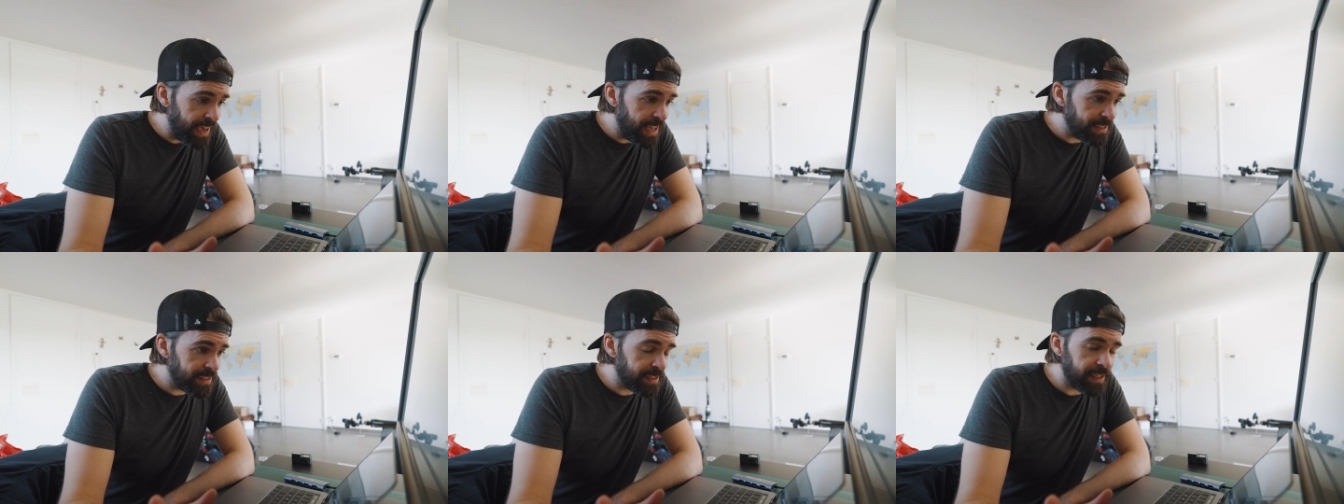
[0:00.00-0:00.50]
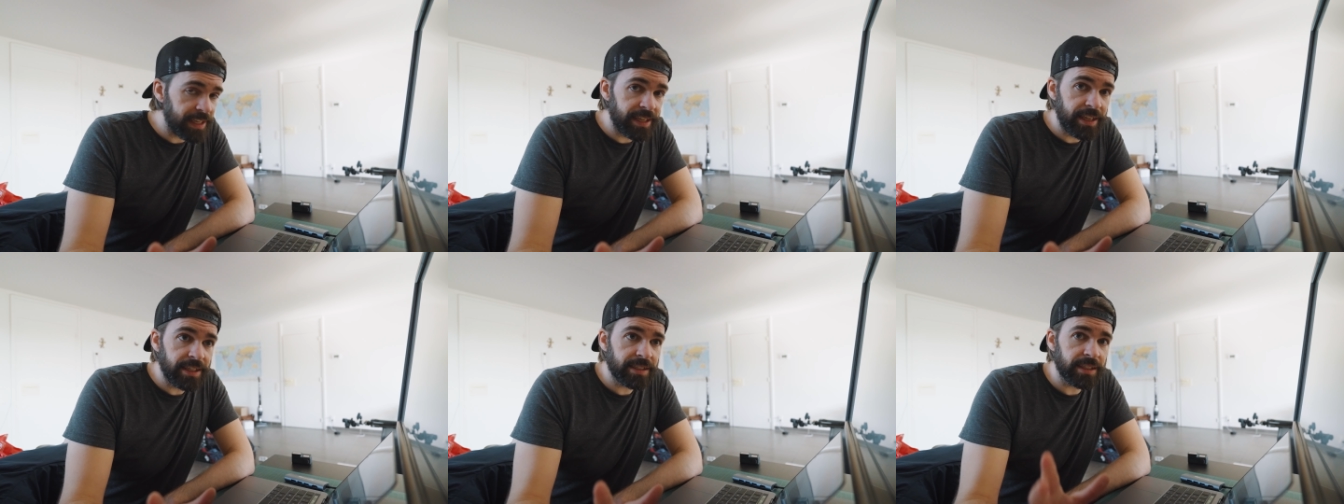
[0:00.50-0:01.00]
at
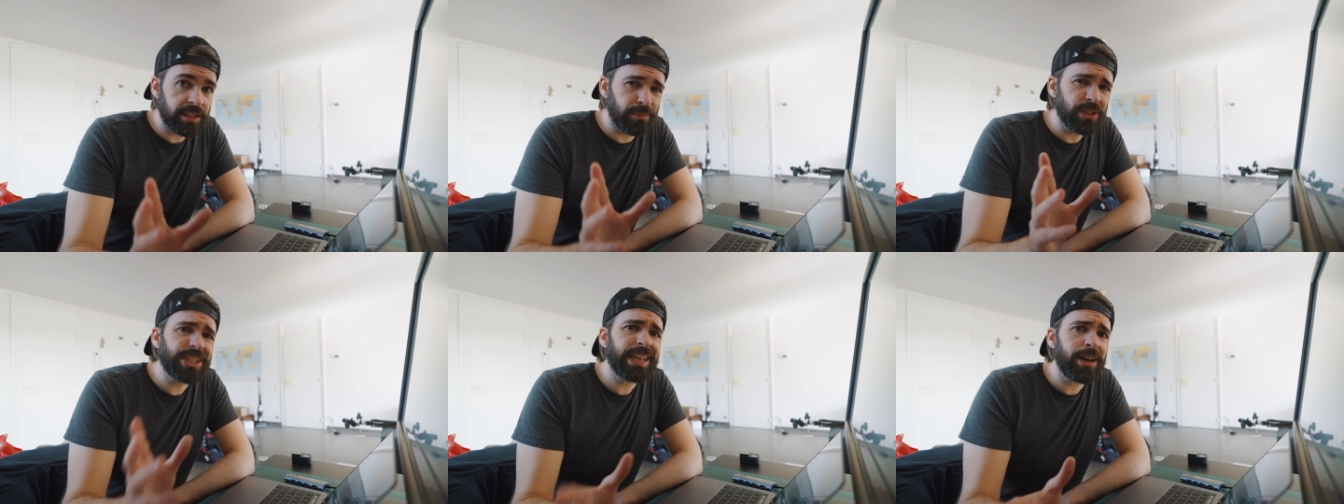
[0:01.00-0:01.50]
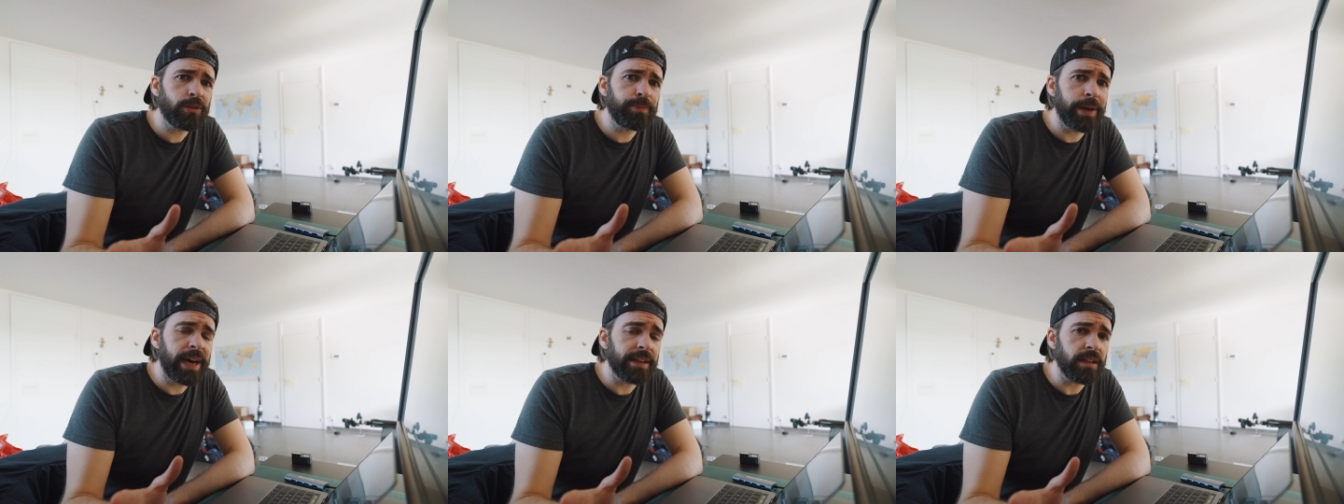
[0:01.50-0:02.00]
is some sound
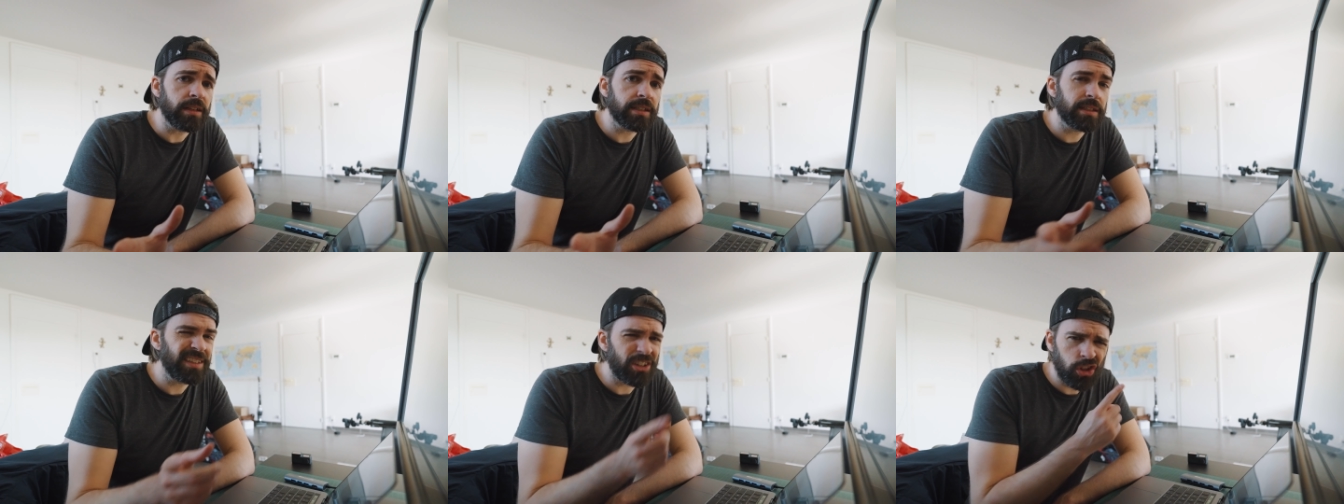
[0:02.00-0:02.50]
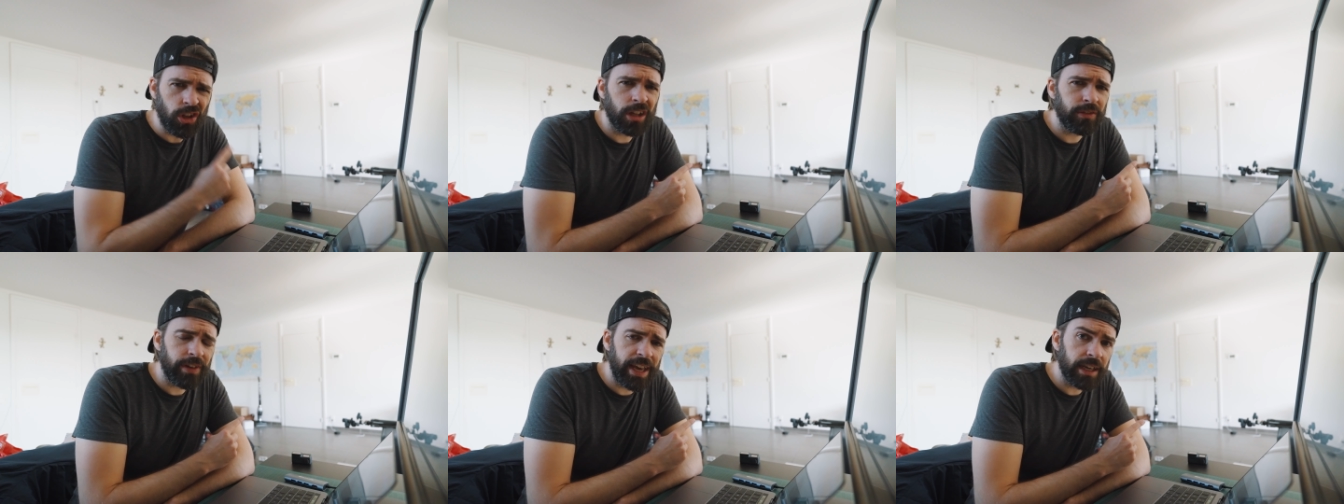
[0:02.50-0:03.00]
panels. There's a lot
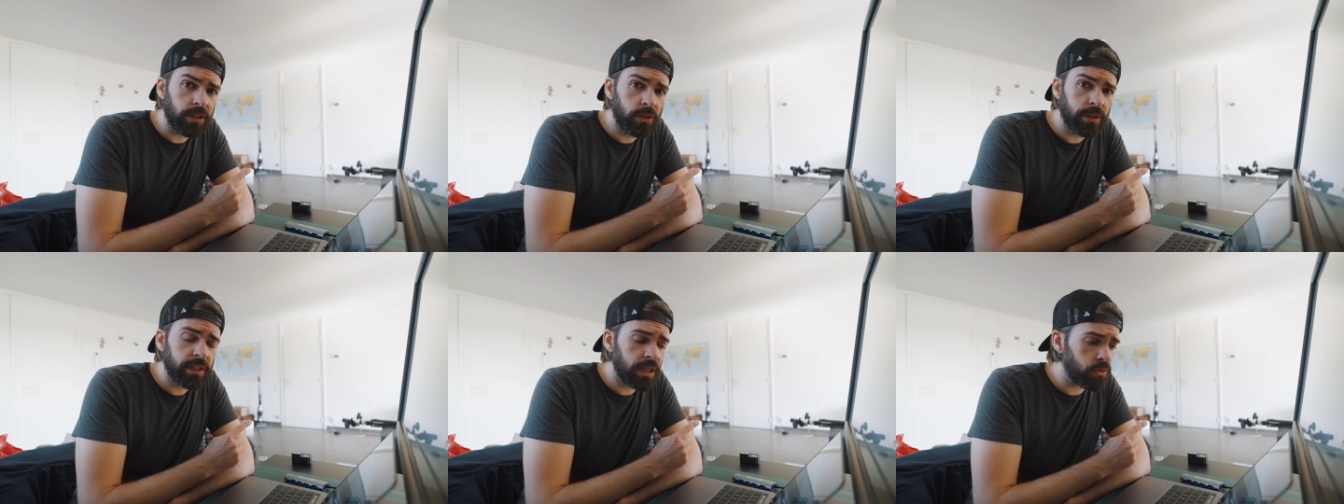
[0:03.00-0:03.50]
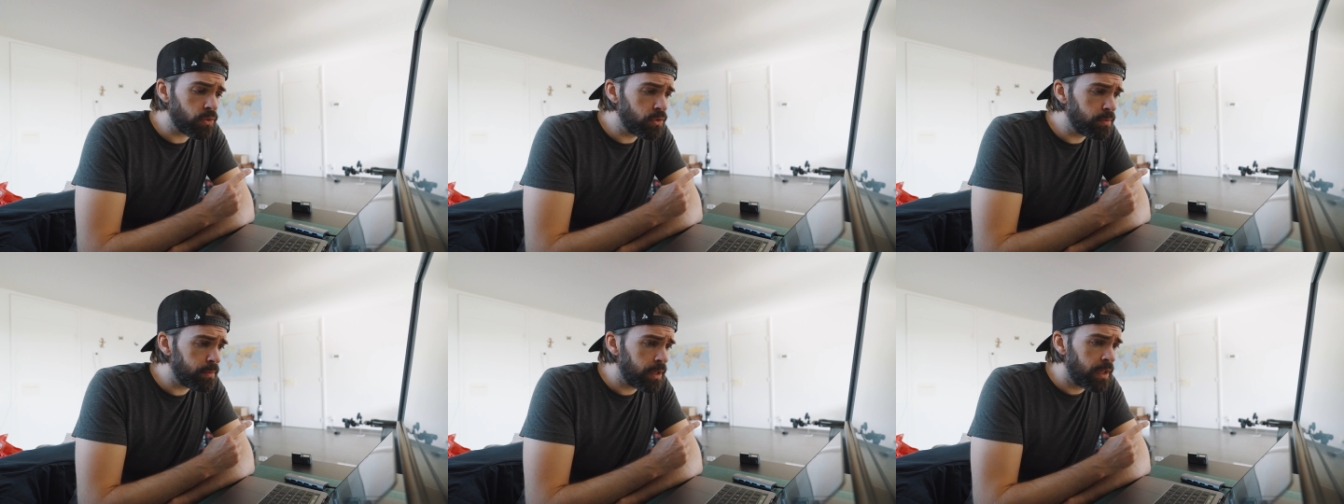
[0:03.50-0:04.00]
of echo in that
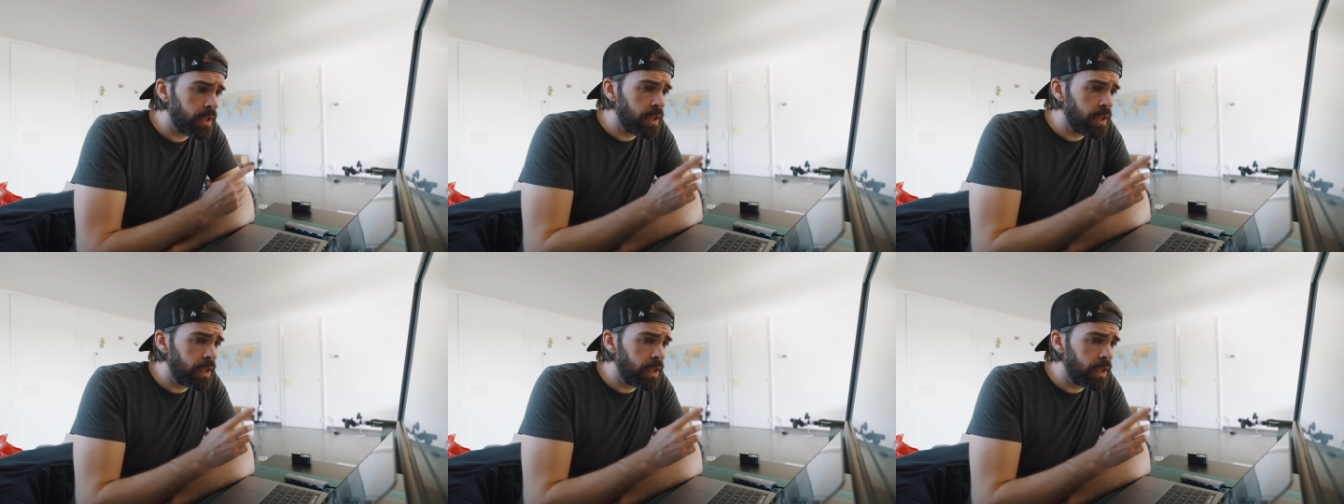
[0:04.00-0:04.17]
room.